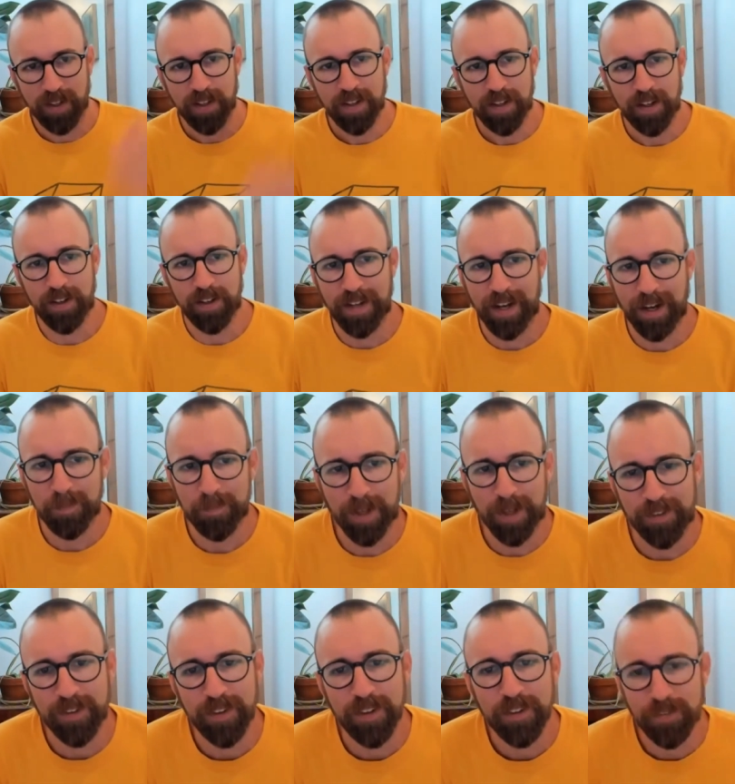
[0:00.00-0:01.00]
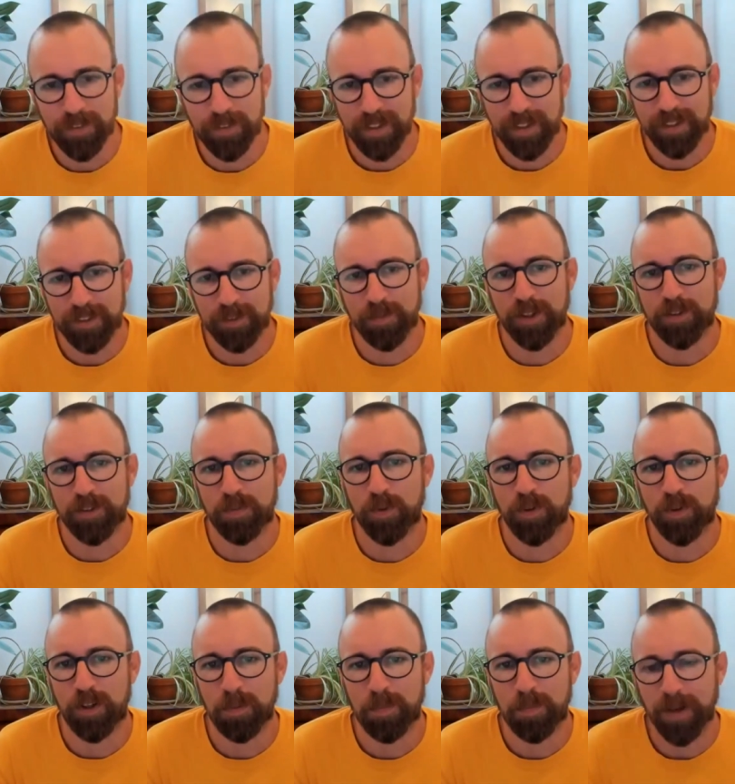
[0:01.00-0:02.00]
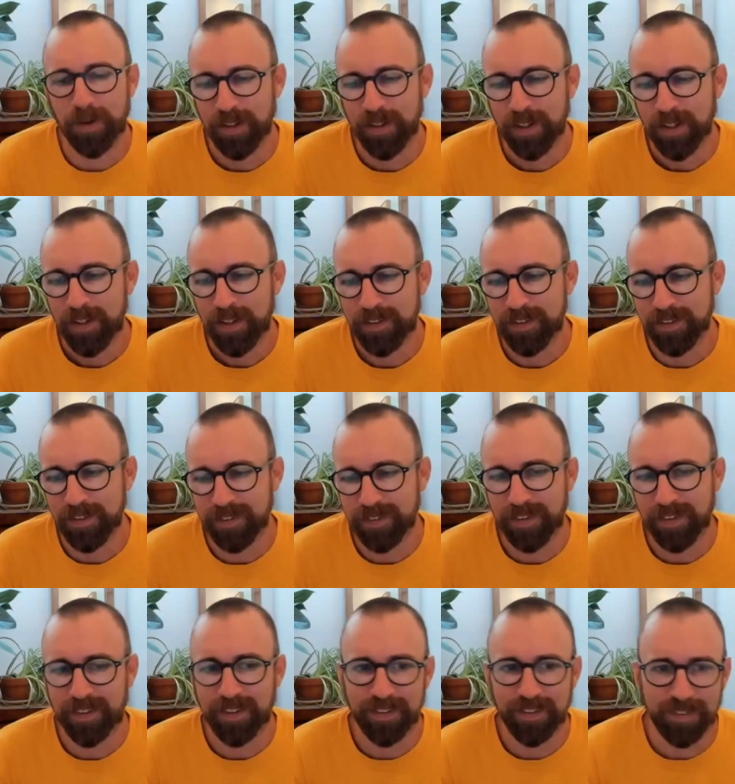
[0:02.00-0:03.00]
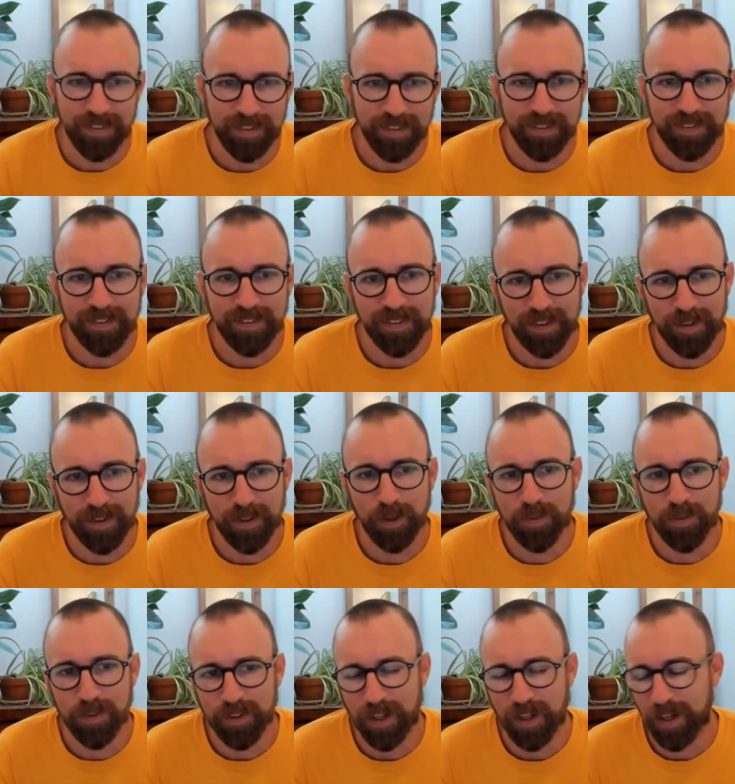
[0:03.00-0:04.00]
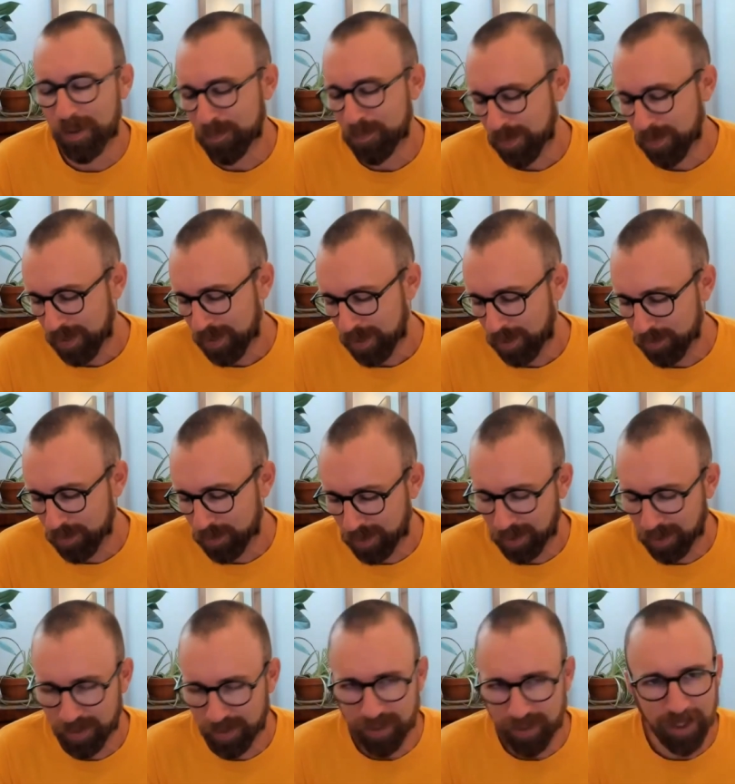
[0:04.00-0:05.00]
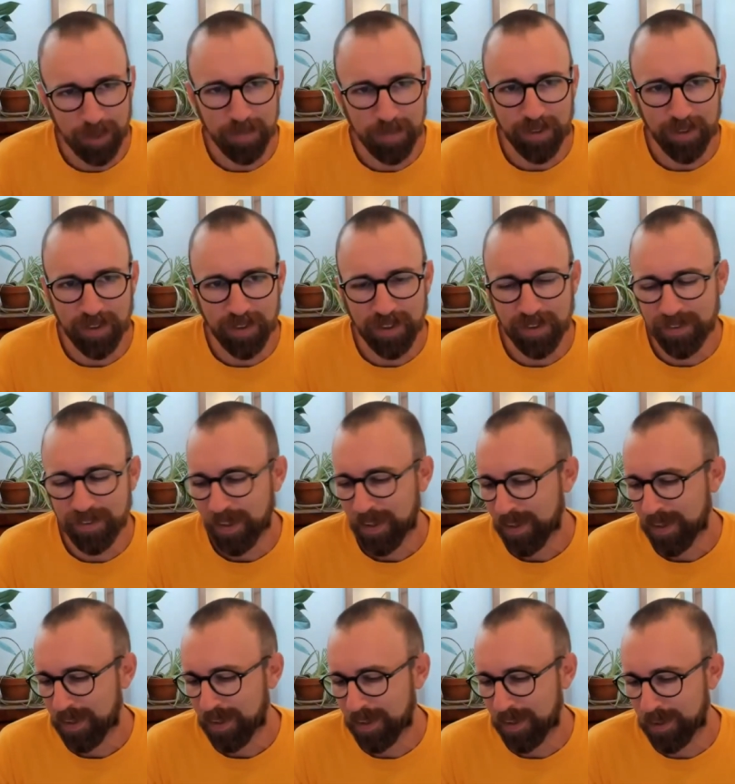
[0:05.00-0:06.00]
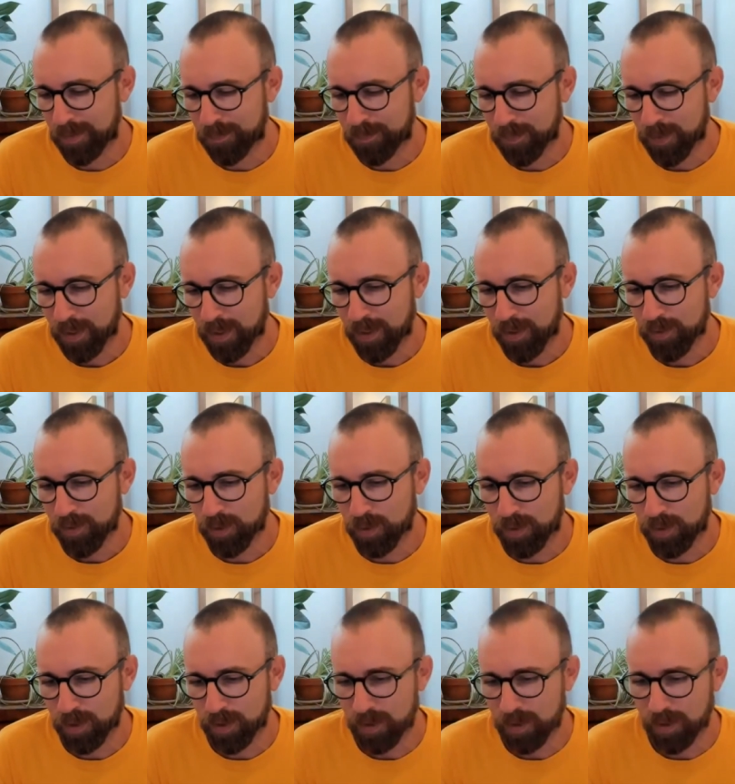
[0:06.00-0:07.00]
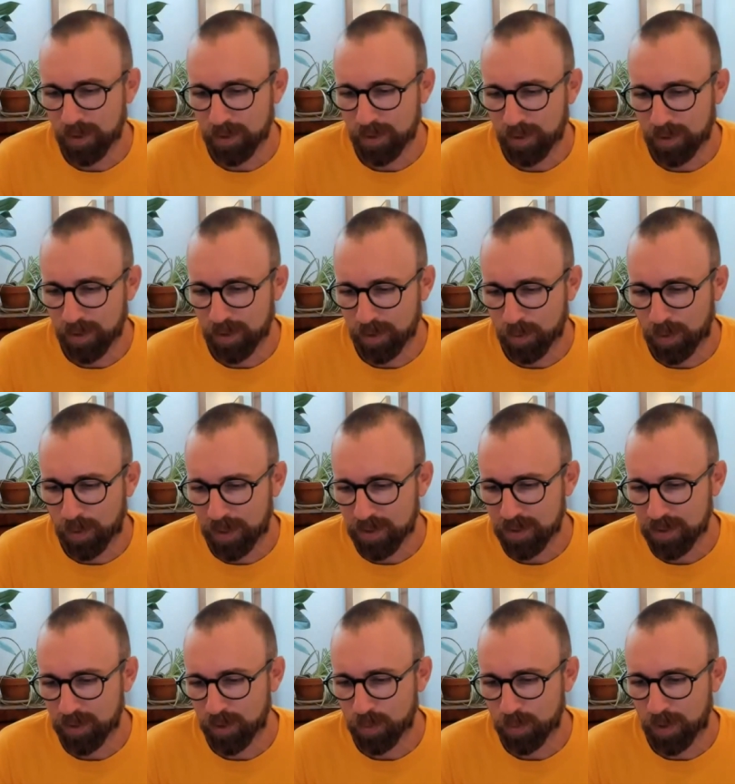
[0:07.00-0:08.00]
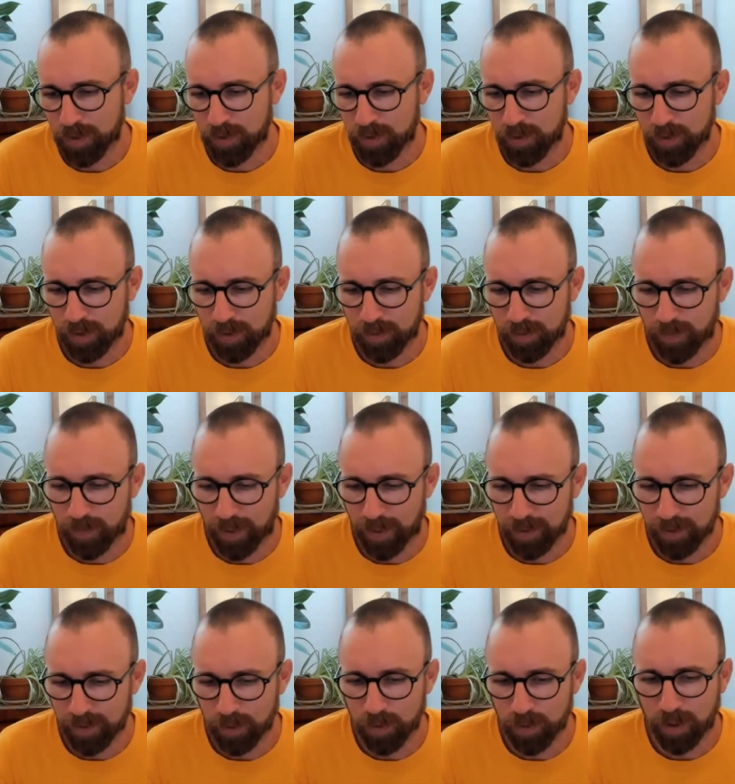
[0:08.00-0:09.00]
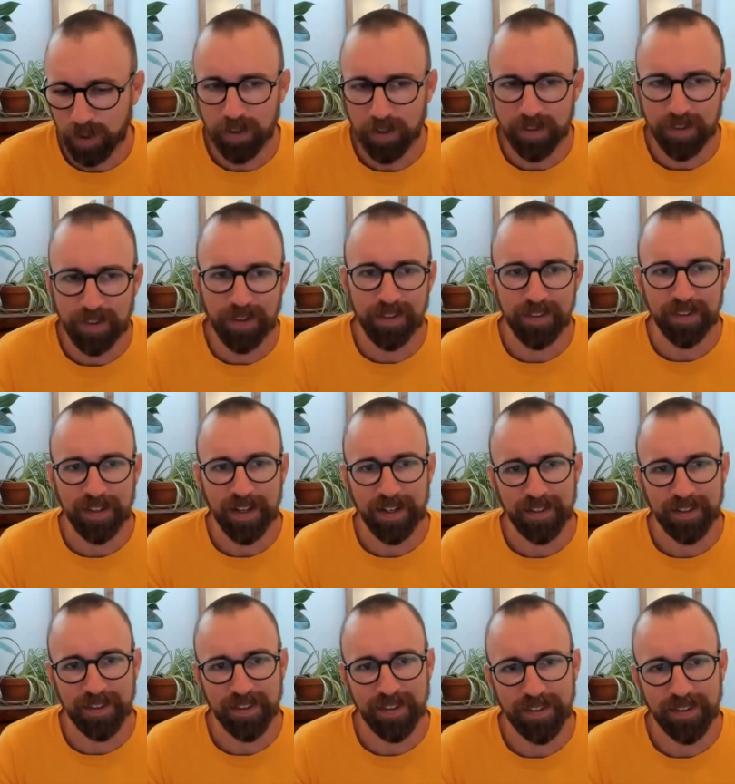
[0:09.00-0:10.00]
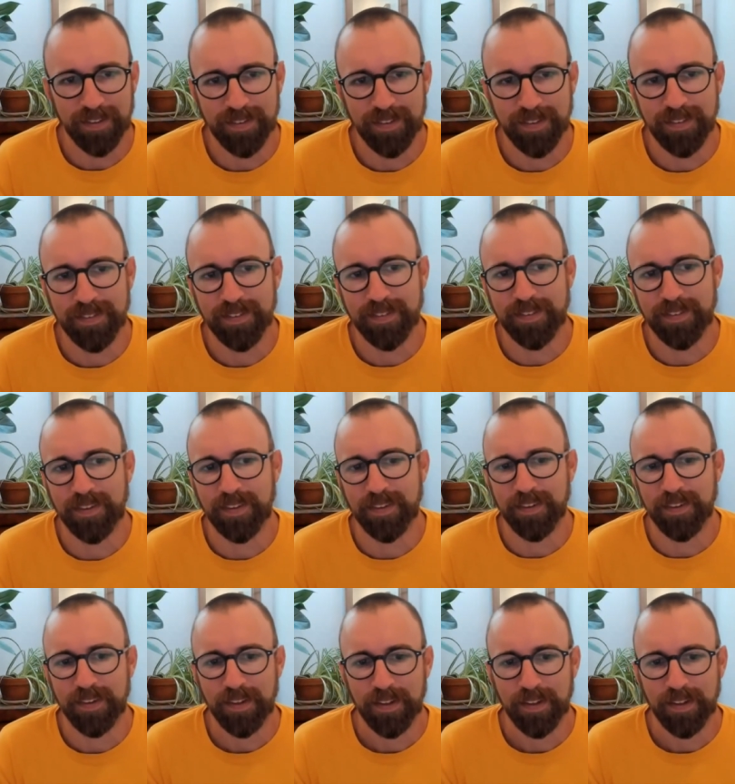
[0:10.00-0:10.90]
are not metrics really. It's much more about just statistics over time, although they look like metrics. So the question is whether you can find low cardinality aggregations to